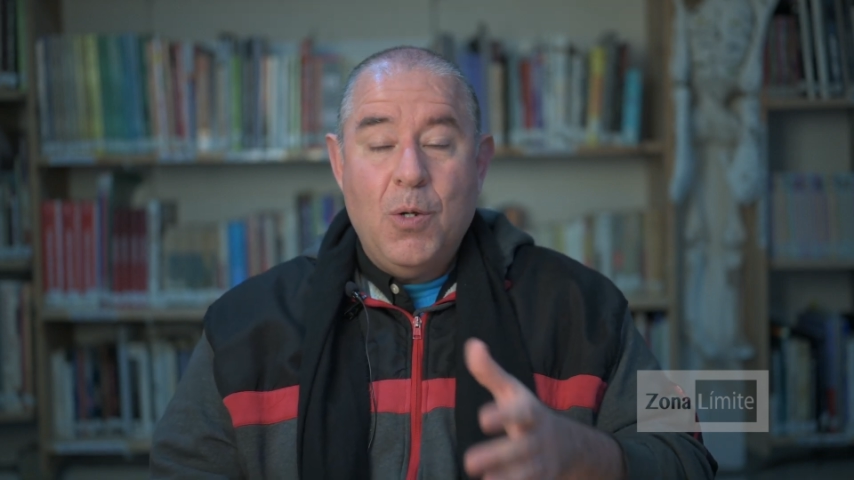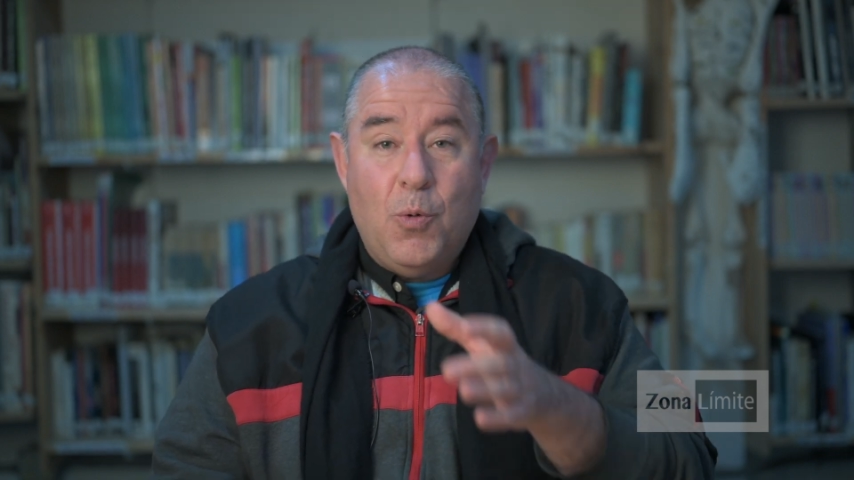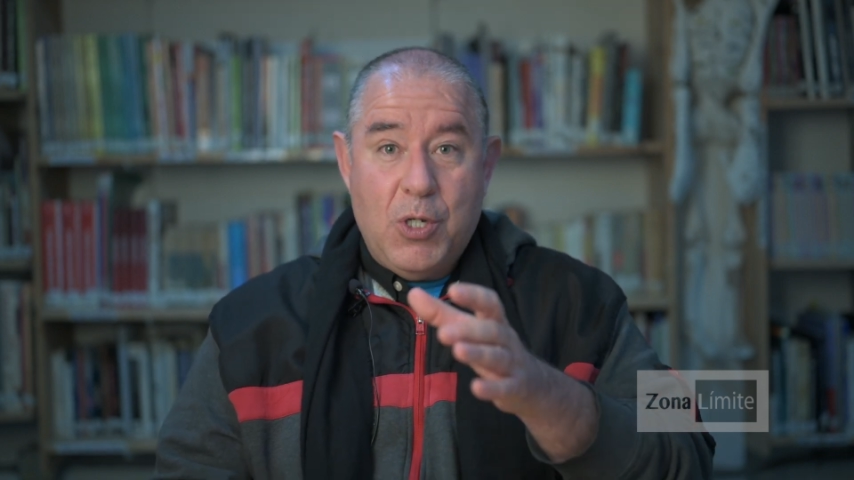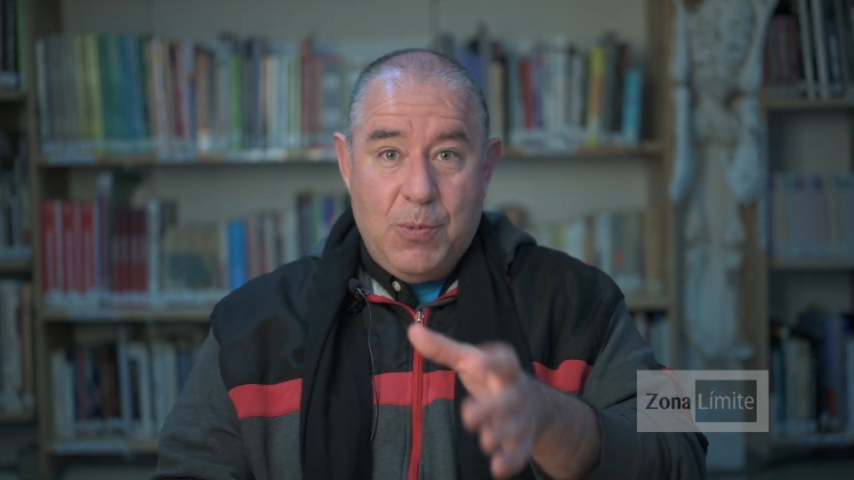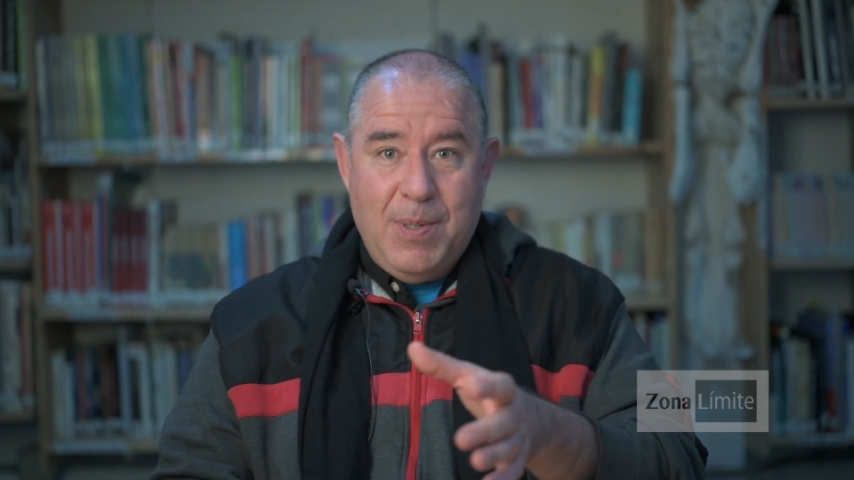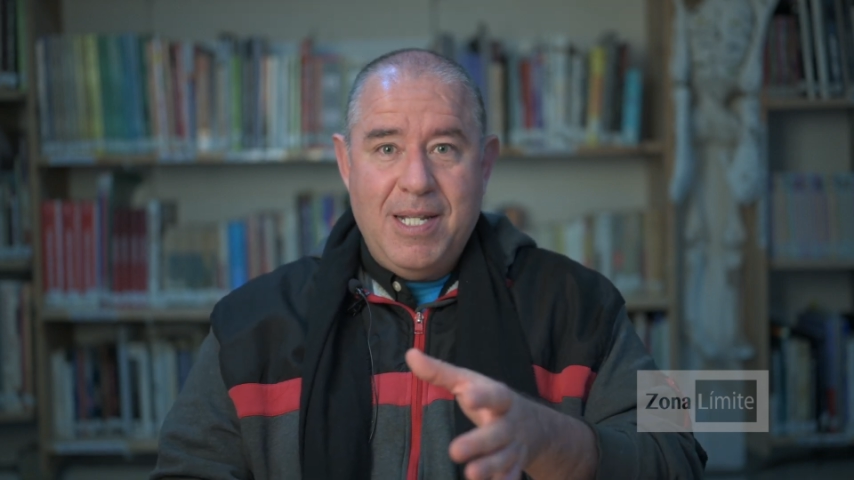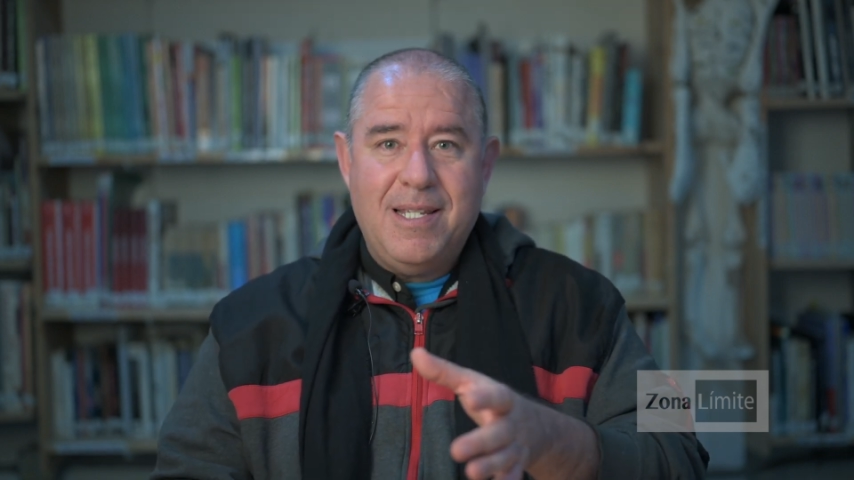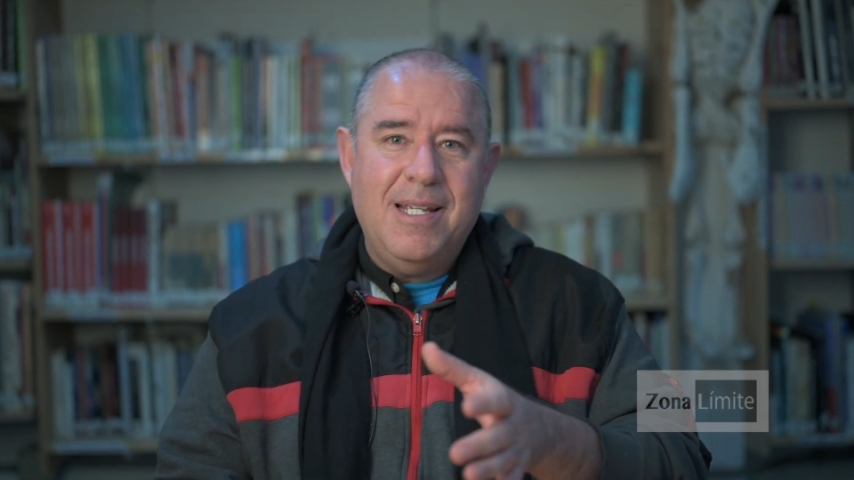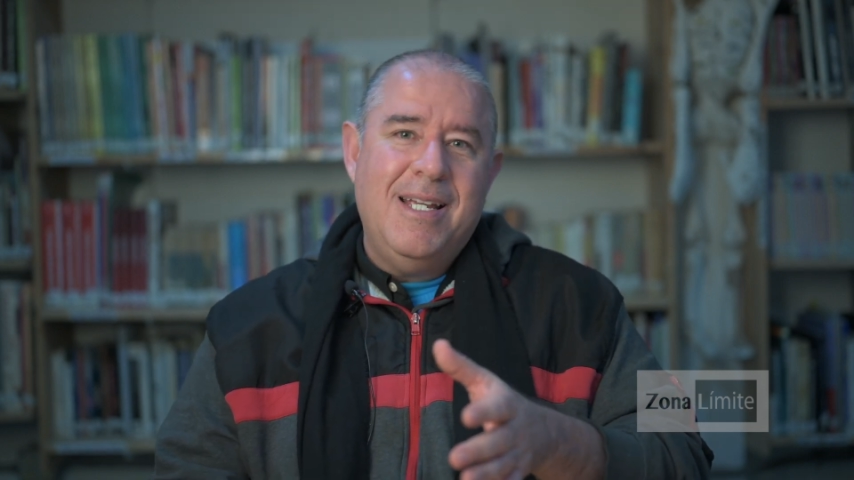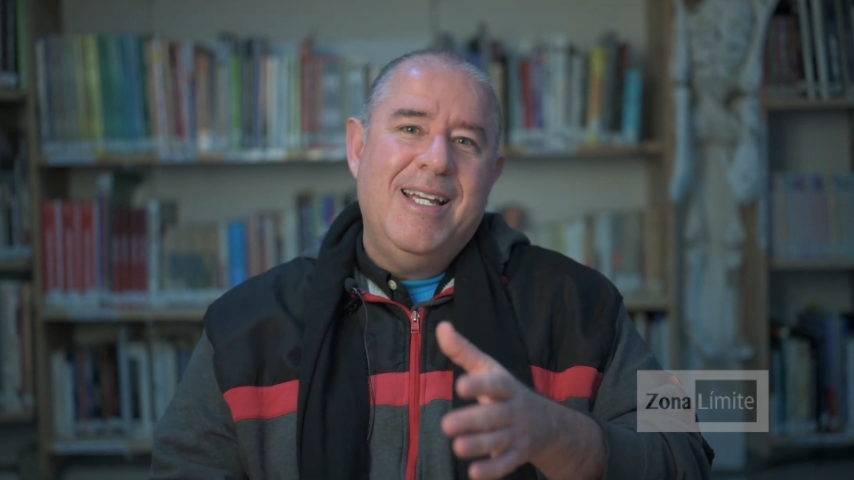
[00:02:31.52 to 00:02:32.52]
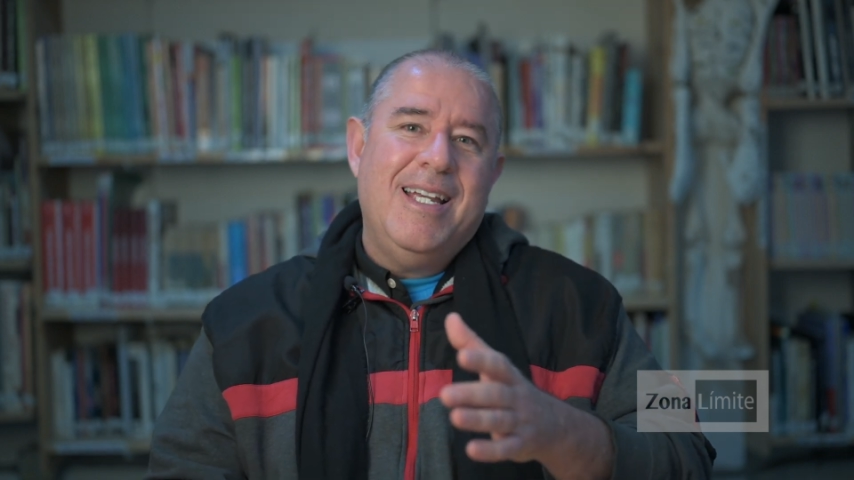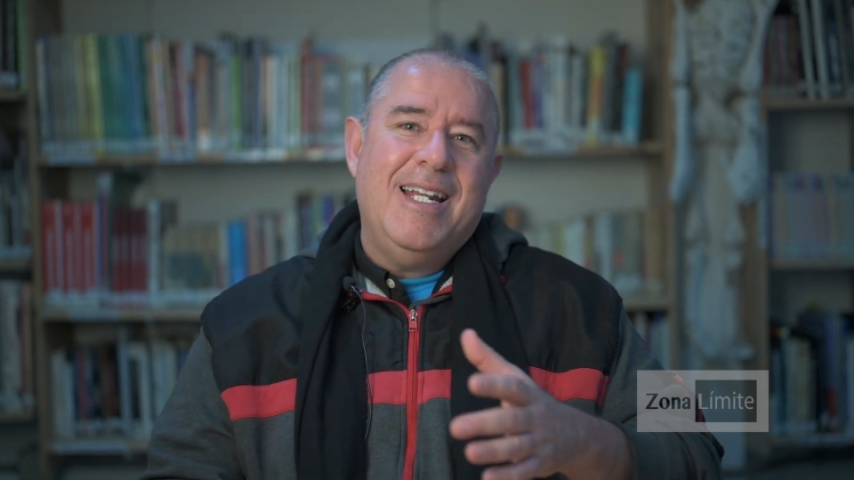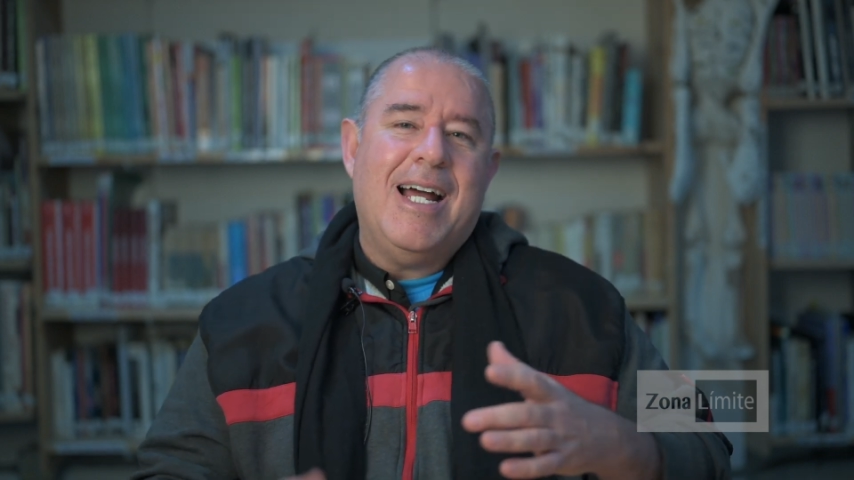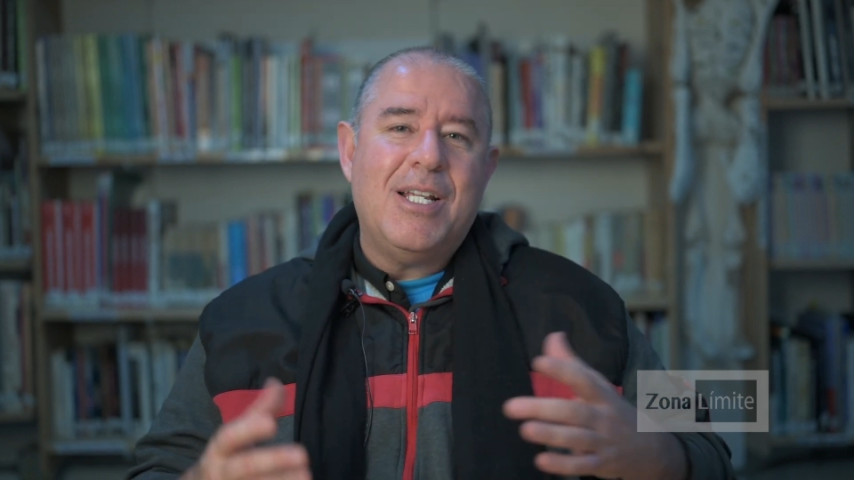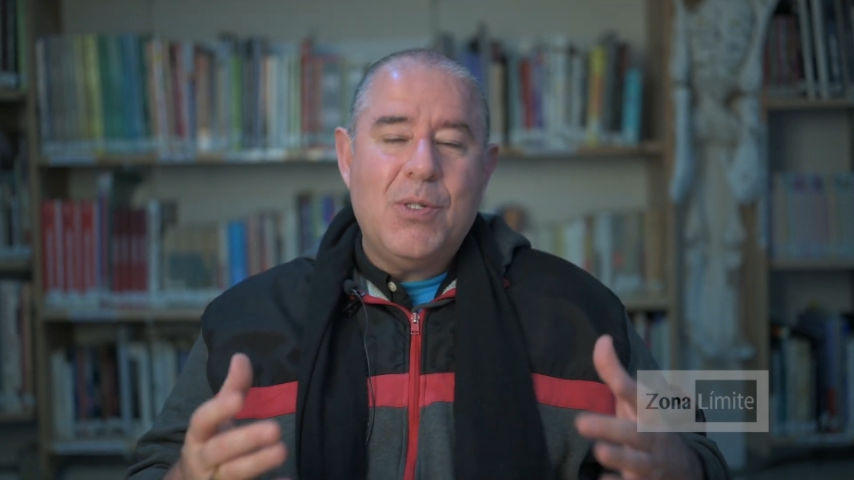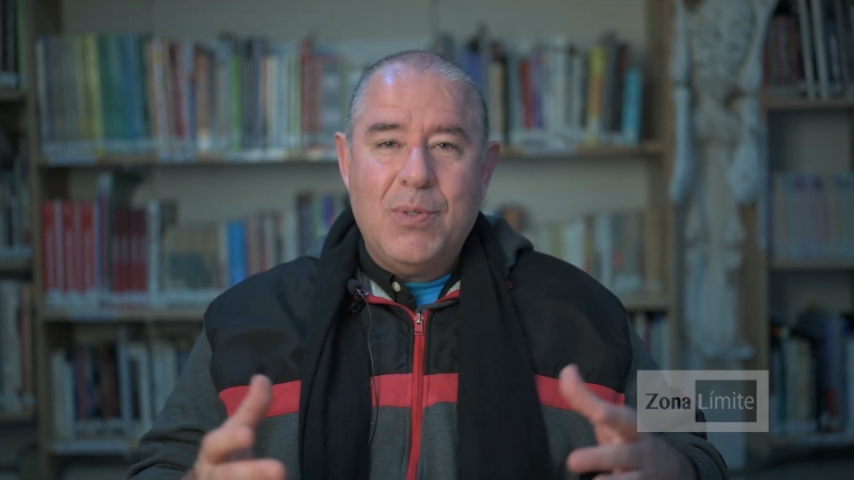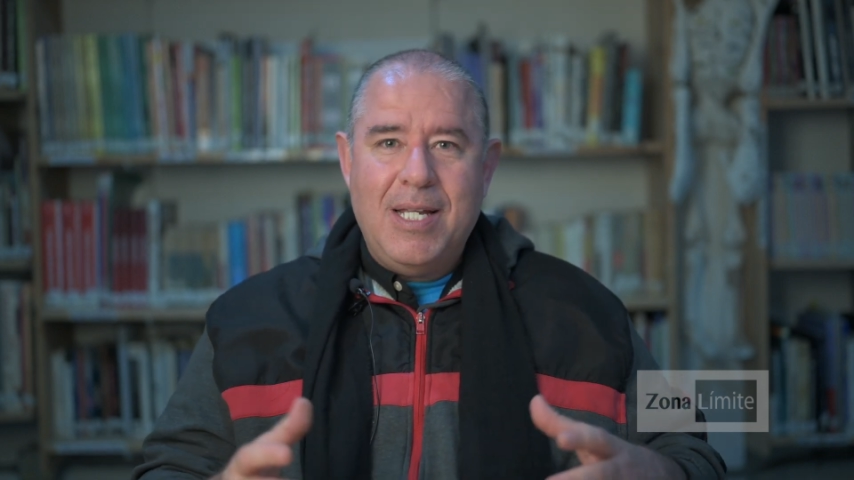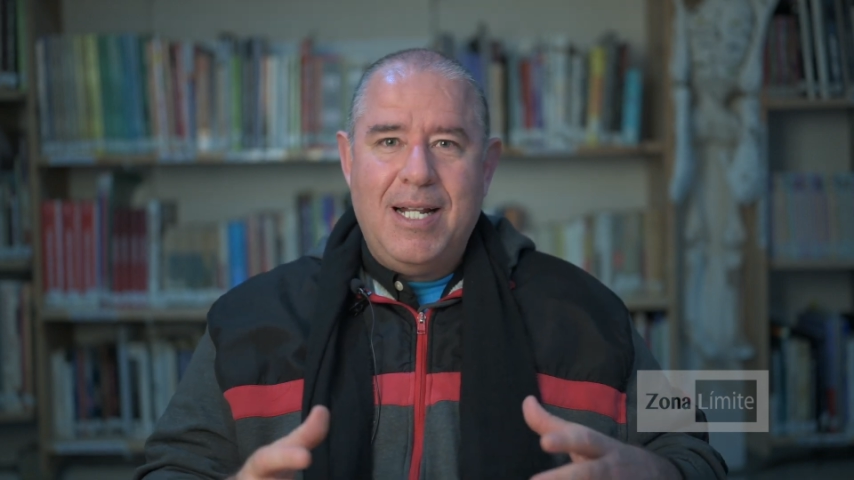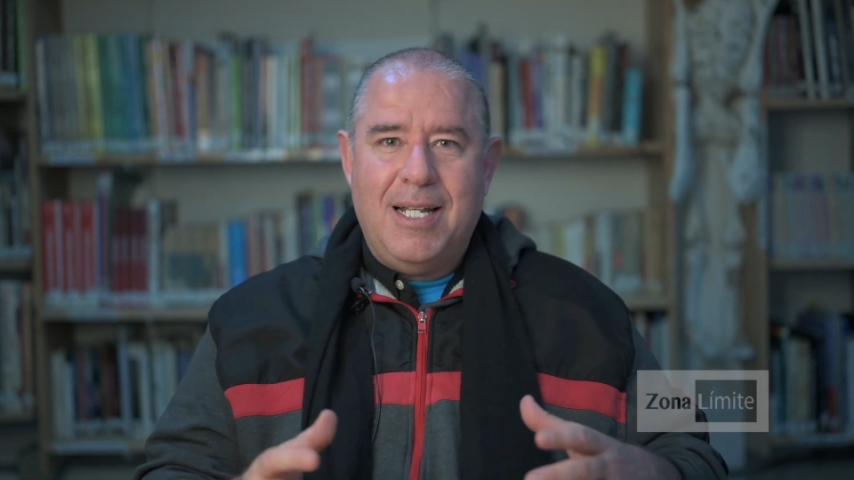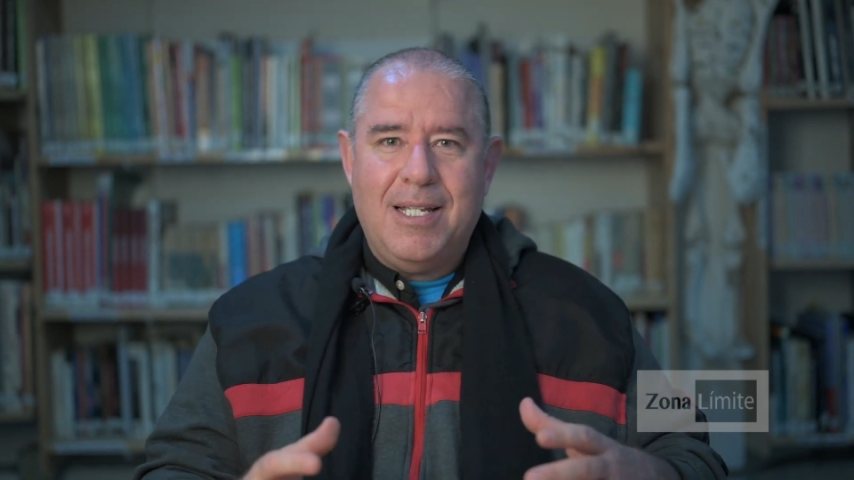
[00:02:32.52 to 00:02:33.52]
which means it has to
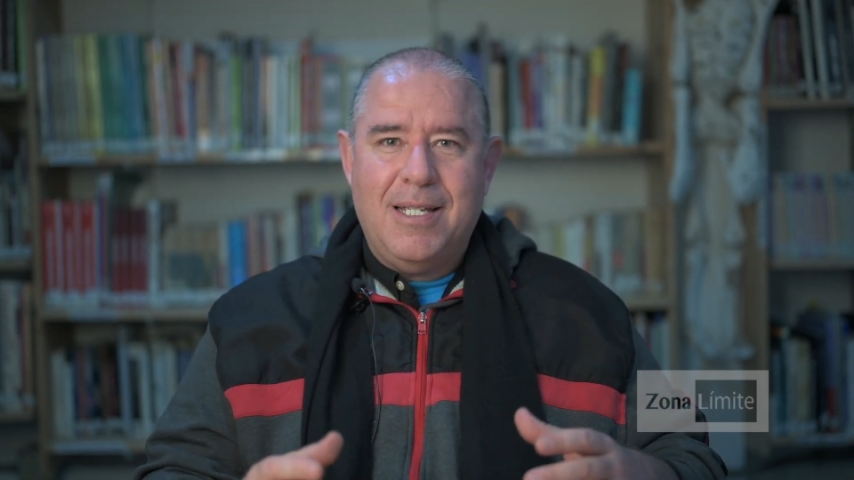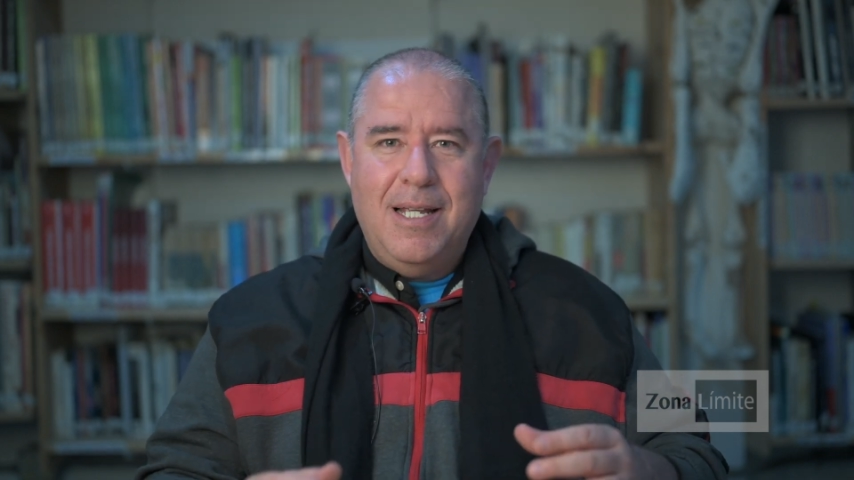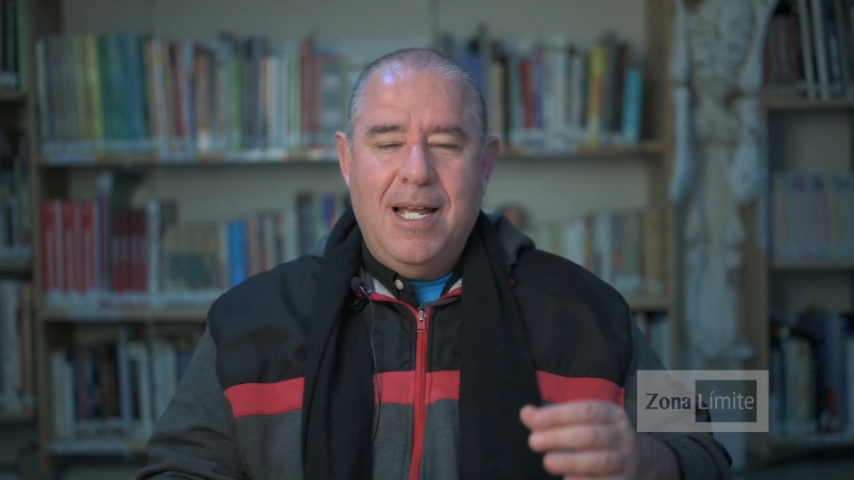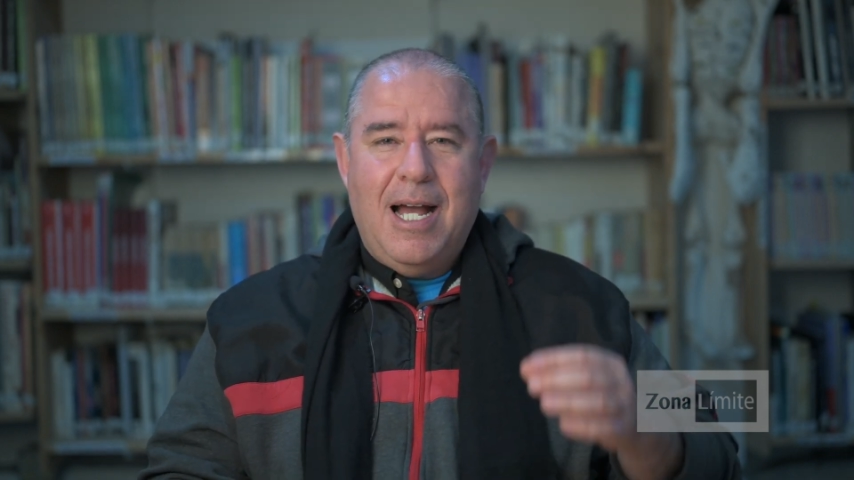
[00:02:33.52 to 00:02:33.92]
tell us